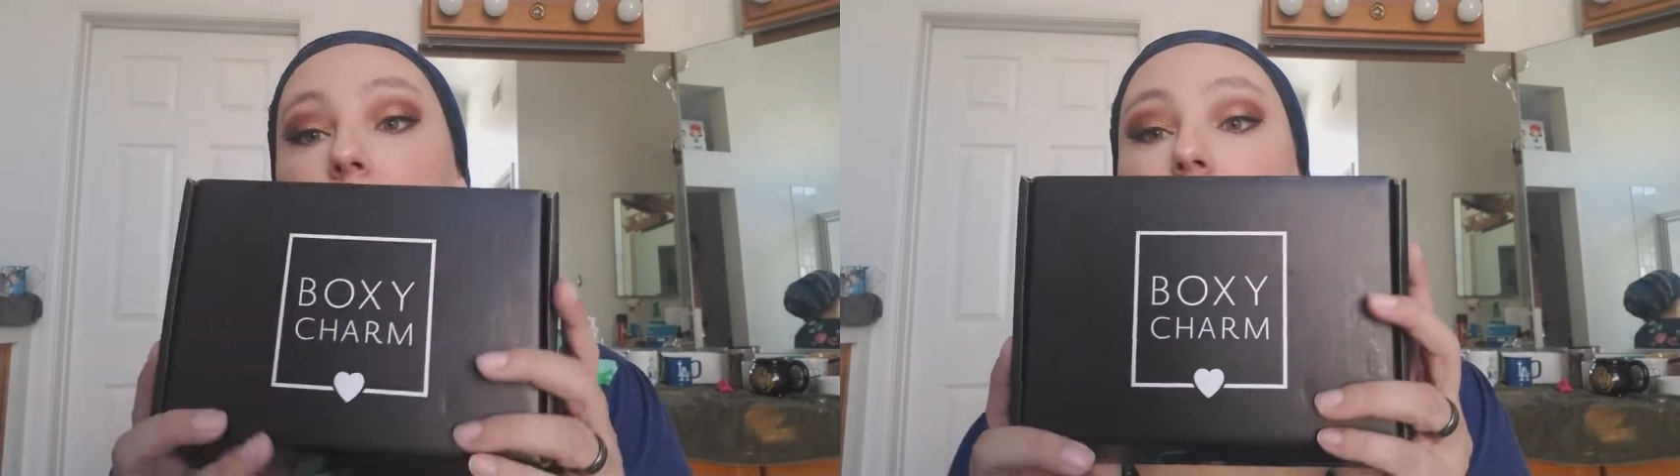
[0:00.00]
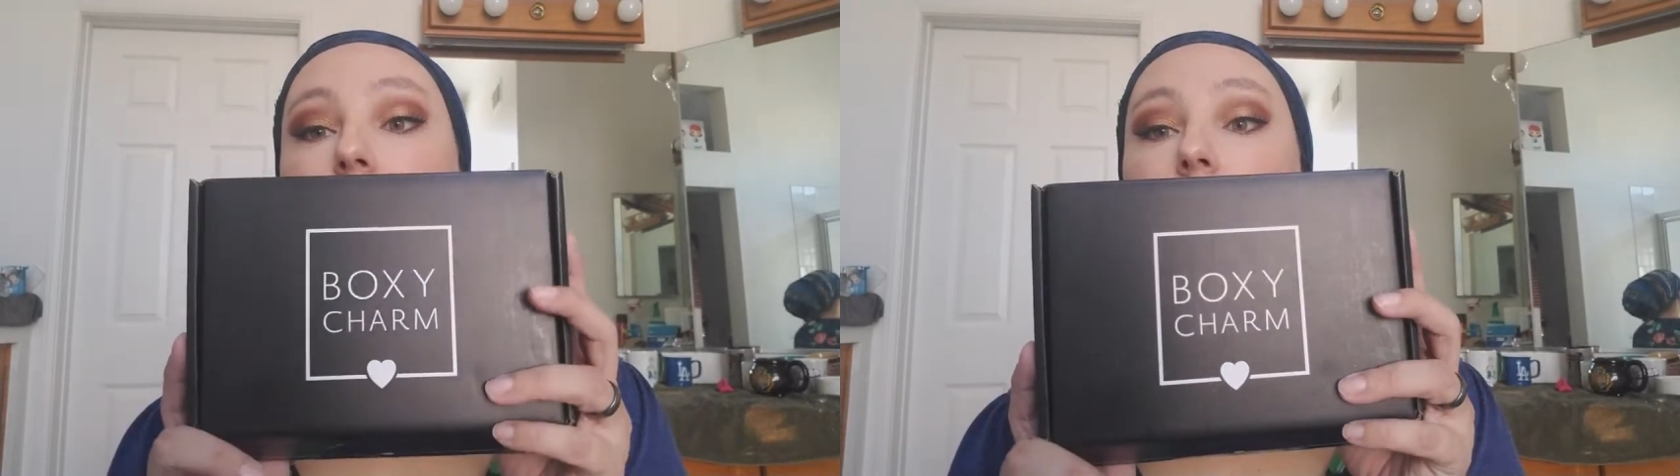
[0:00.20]

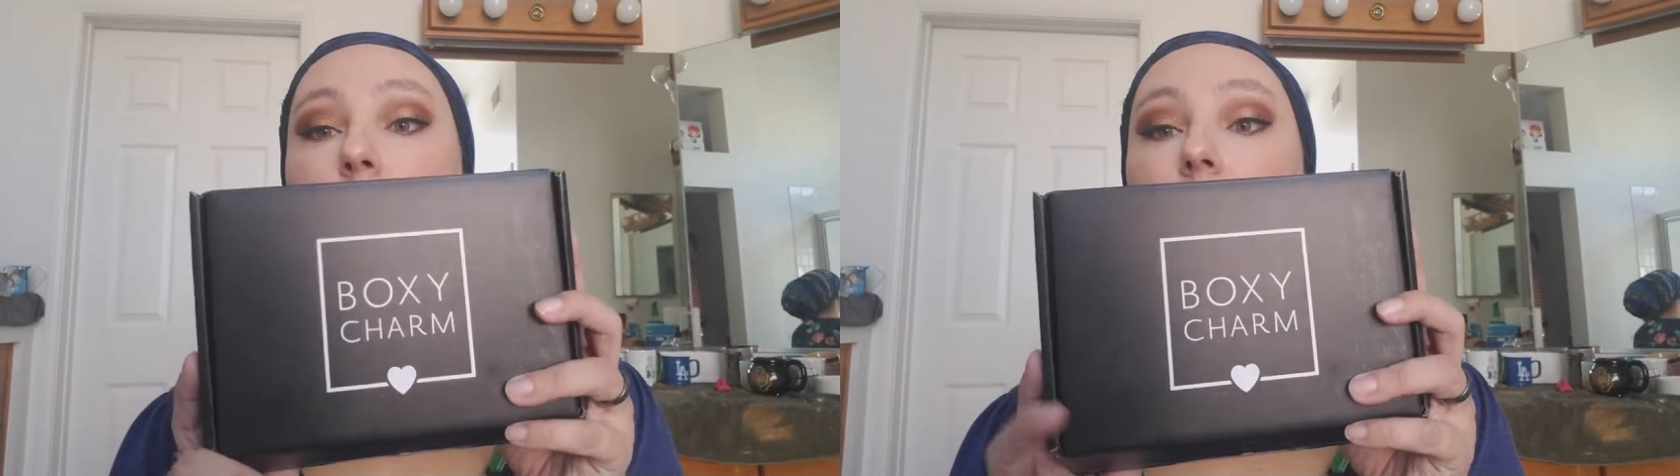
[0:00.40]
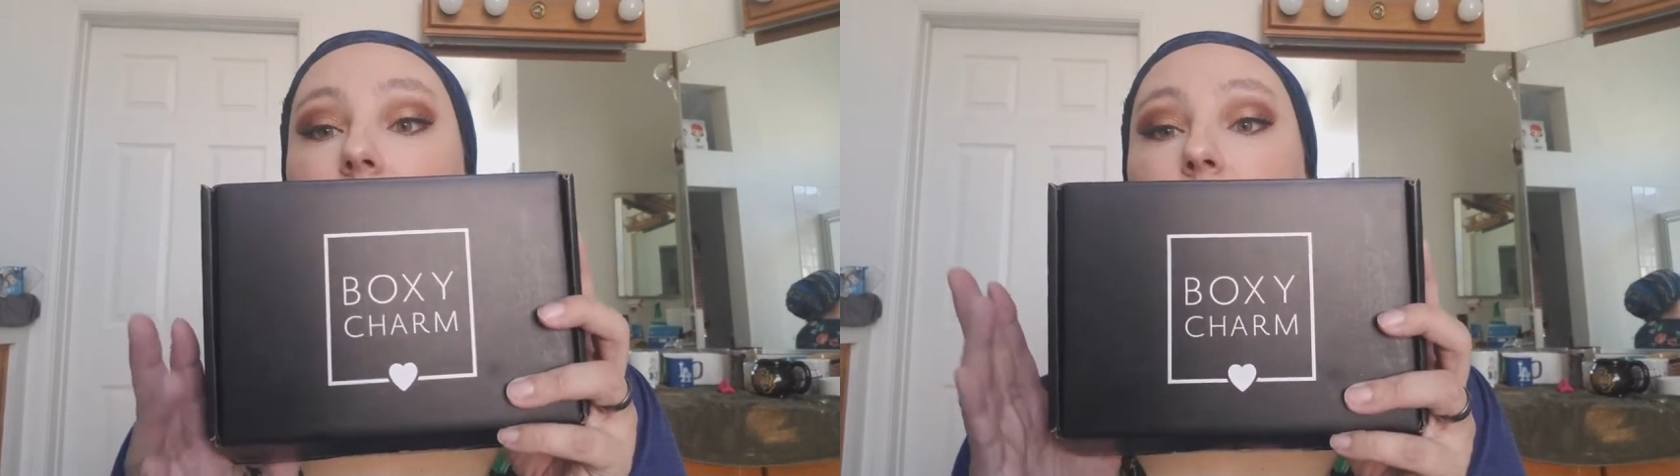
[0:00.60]
you're going to get a
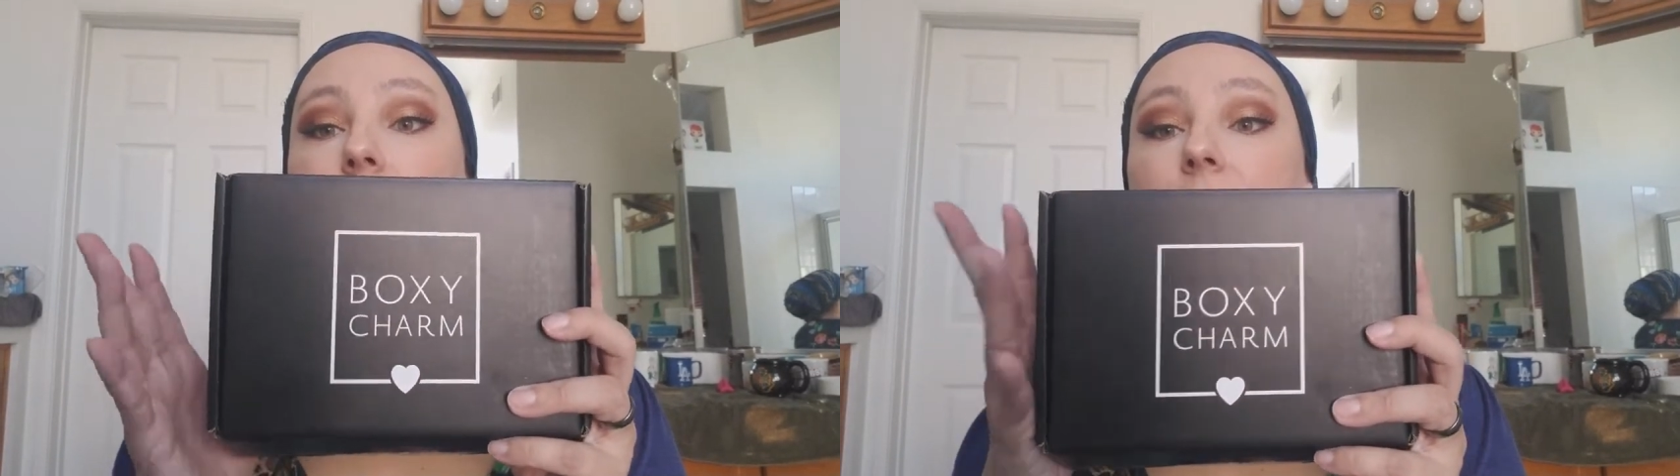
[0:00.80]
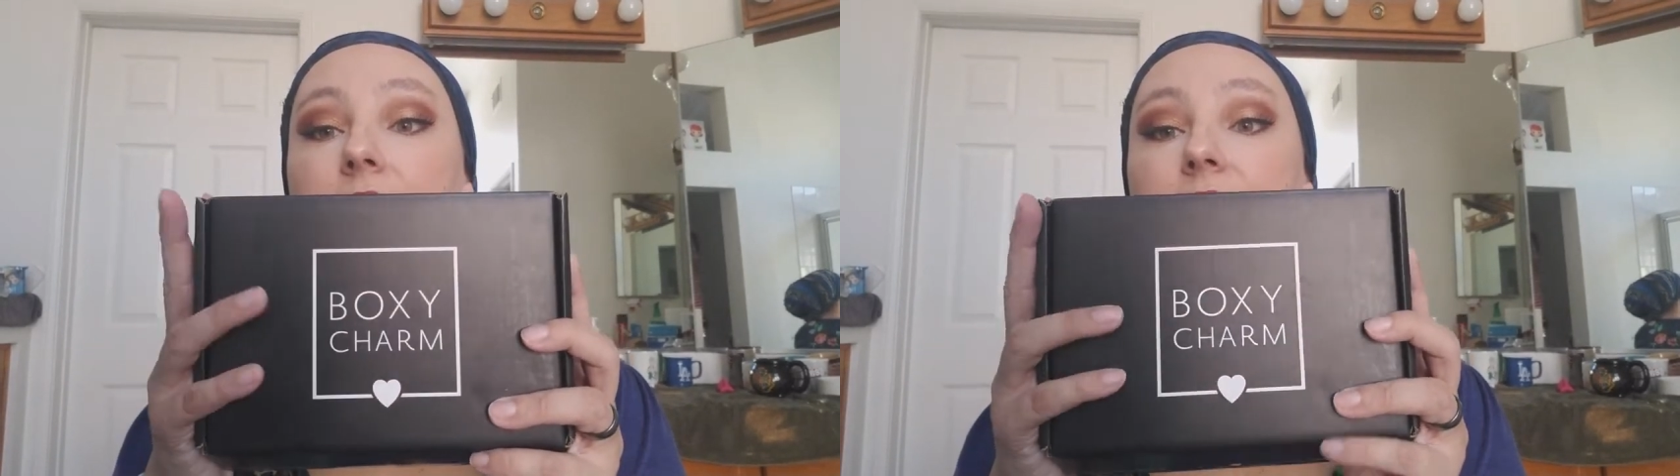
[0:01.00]
box
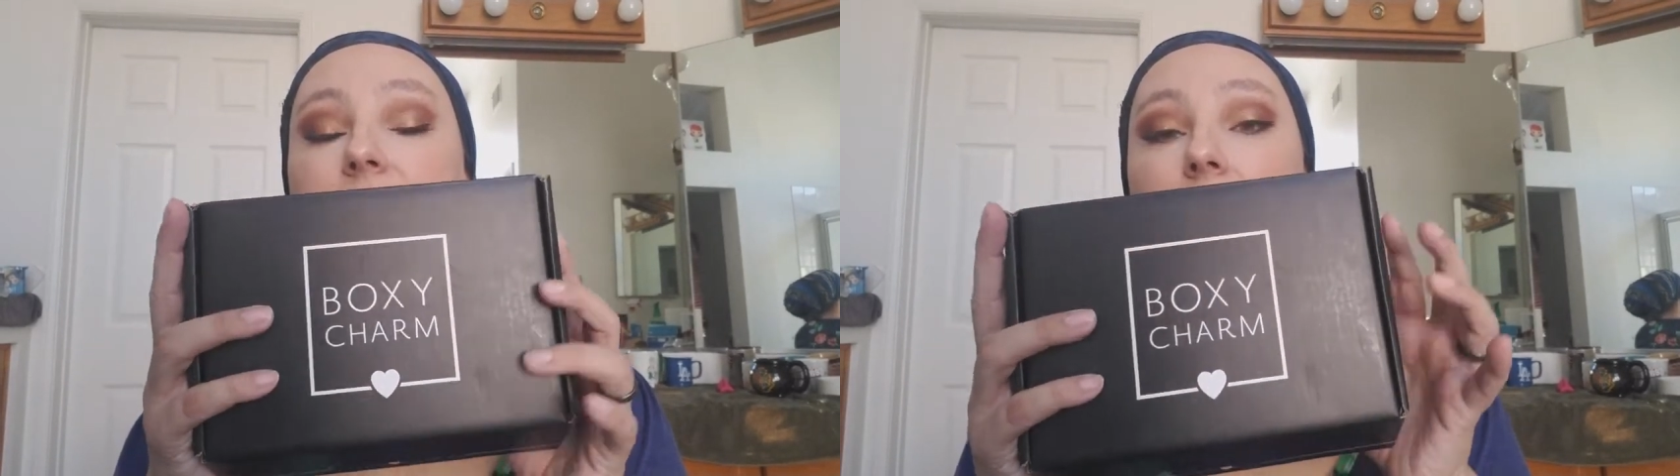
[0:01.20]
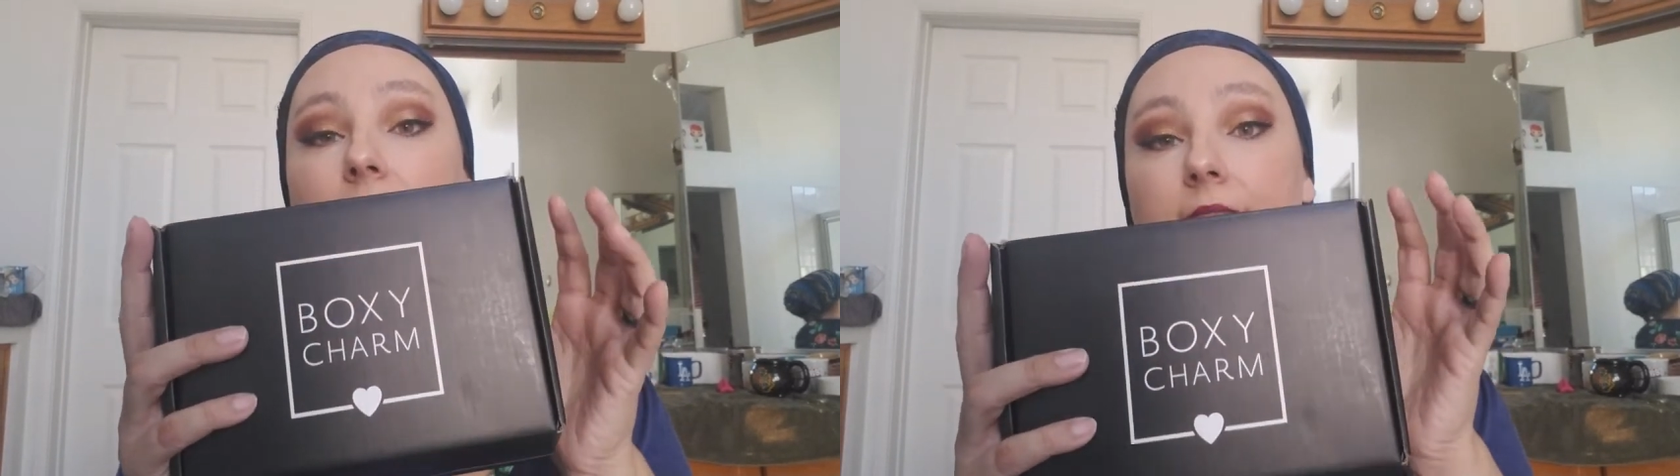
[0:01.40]
about this
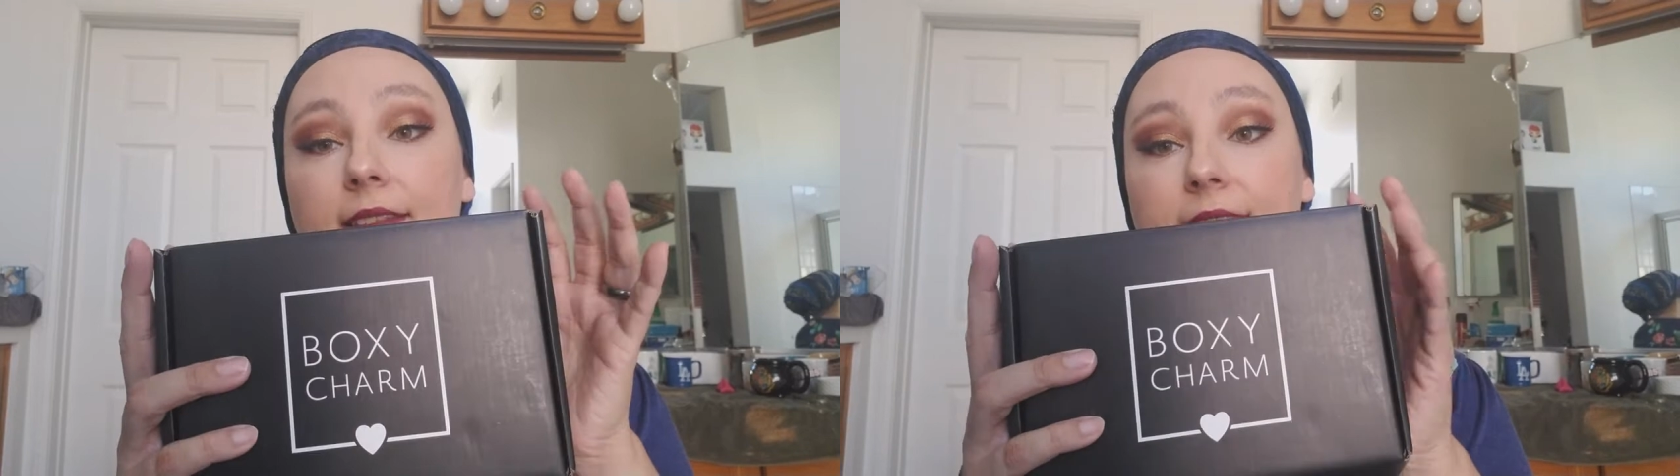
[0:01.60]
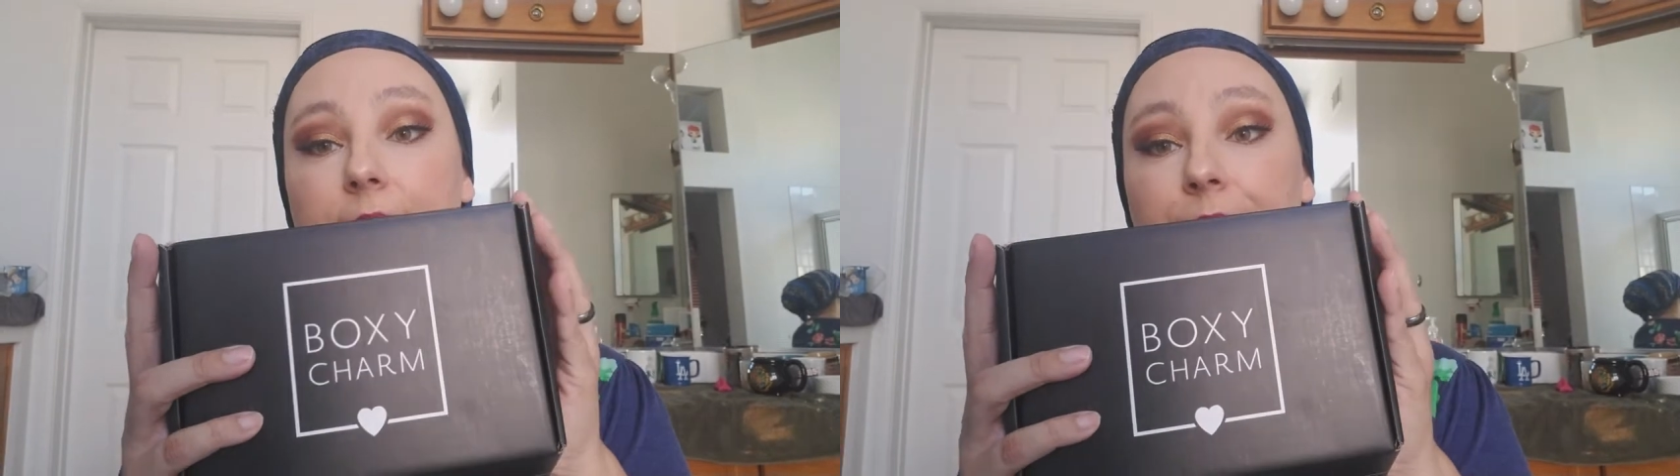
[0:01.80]

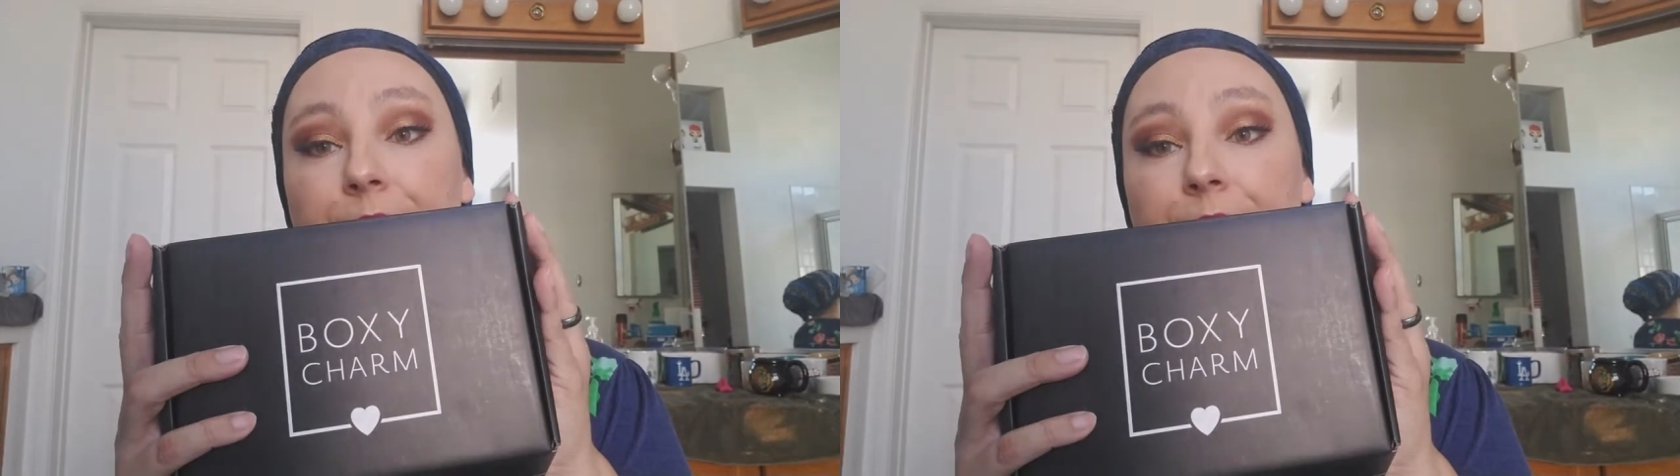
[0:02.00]
size.